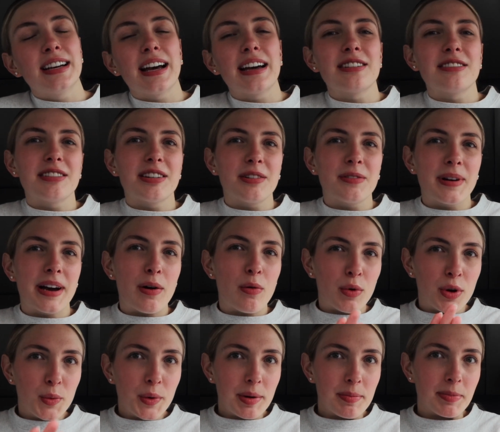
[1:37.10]
I don't know. I
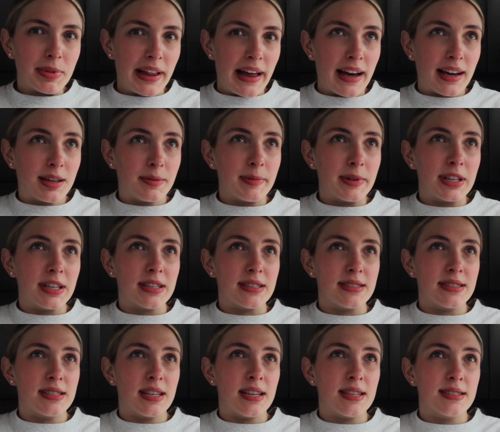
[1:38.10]
want to wear black
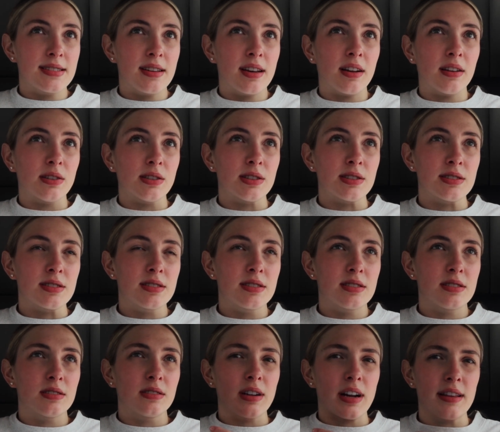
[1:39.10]
because his
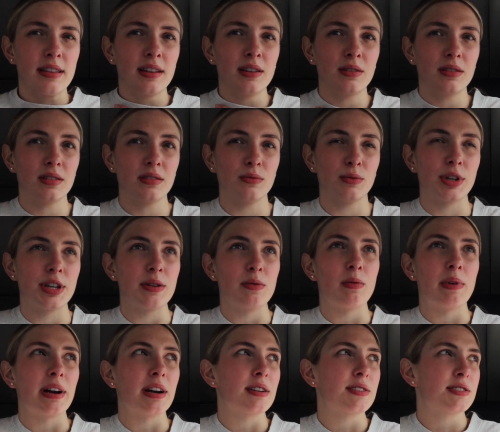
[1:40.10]
colors, or I think what he
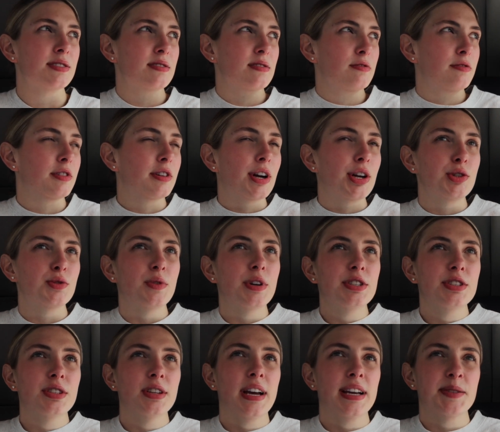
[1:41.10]
wears for
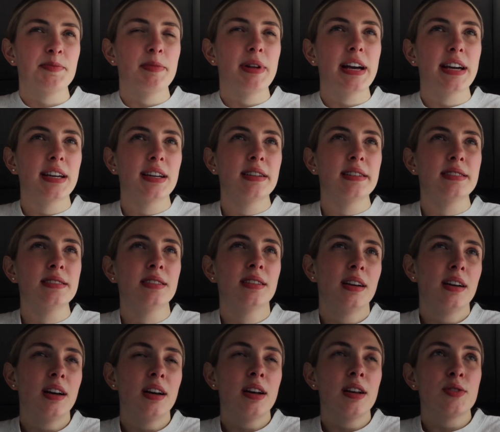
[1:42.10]
graduation has black in it.
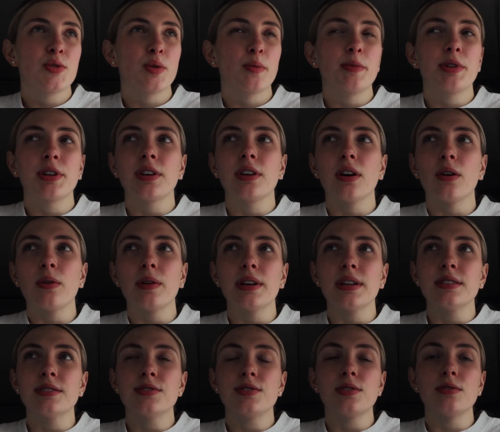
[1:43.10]
So I'm gonna go
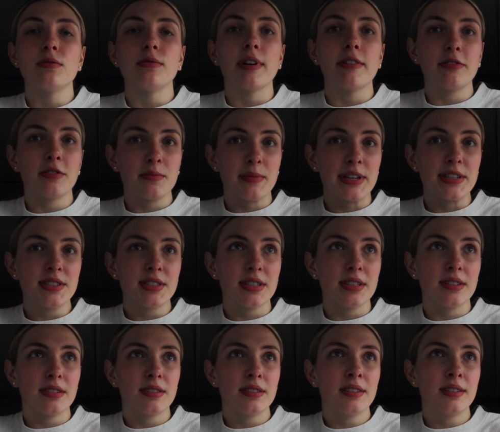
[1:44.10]
into
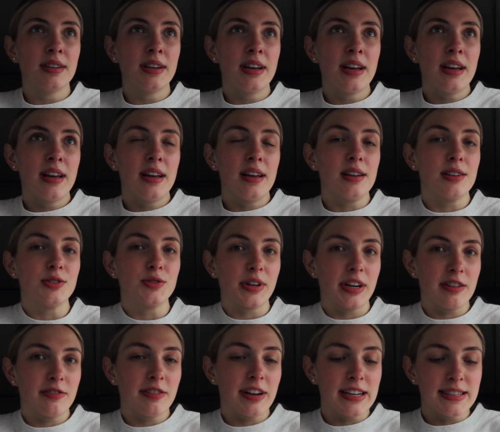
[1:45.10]
Reformation and try
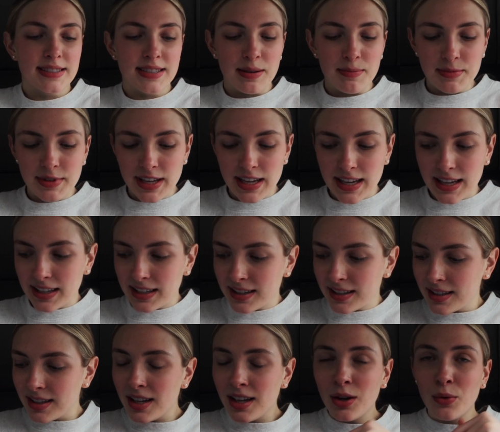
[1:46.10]
to find something
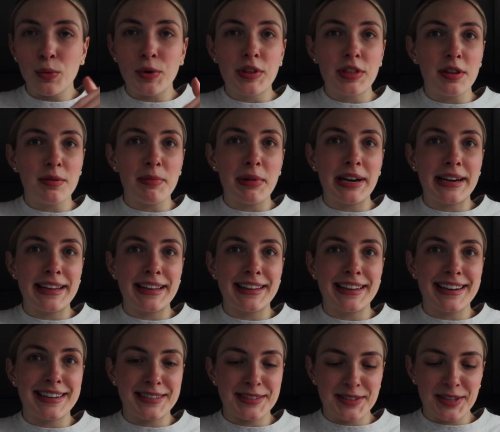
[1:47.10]
with the money that
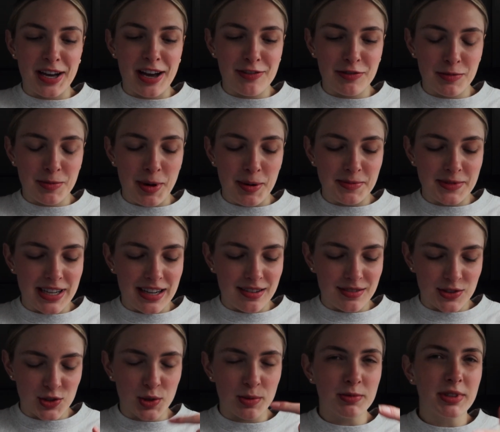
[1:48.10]
I just got from
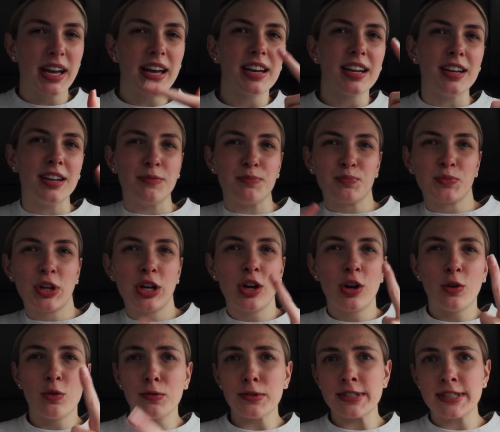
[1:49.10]
Uptown. So I'm kind of
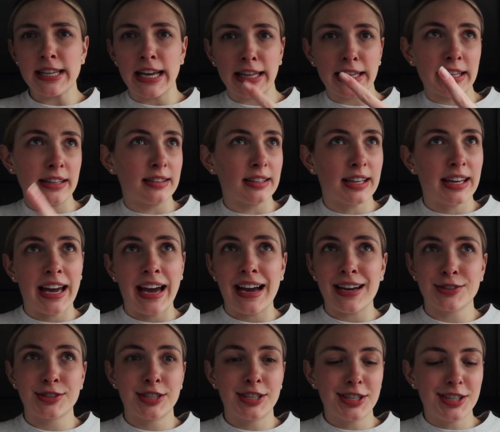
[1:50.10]
recycling the
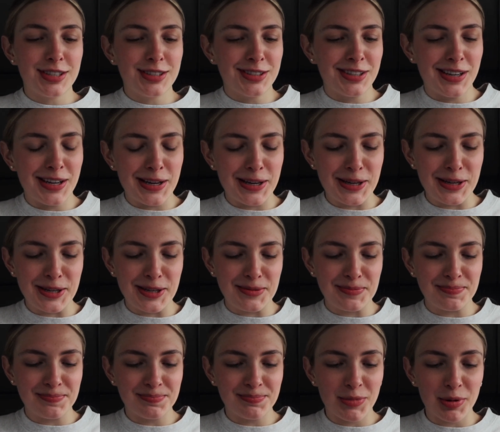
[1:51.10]
cash here.
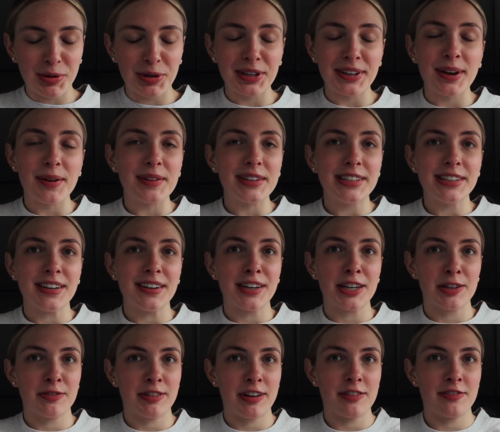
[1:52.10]
Um, but we're gonna go in here
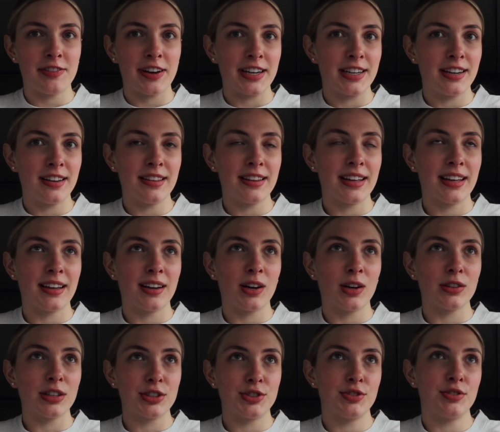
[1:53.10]
and if I find anything,
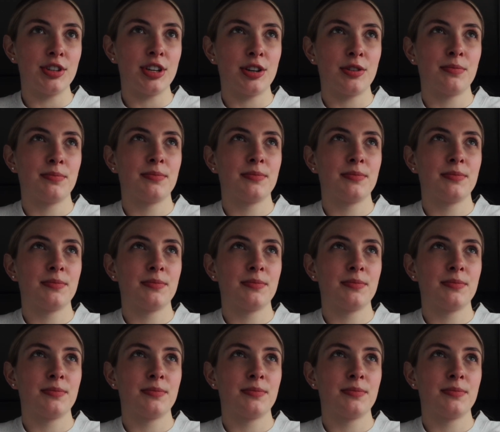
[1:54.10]
I'll let you know.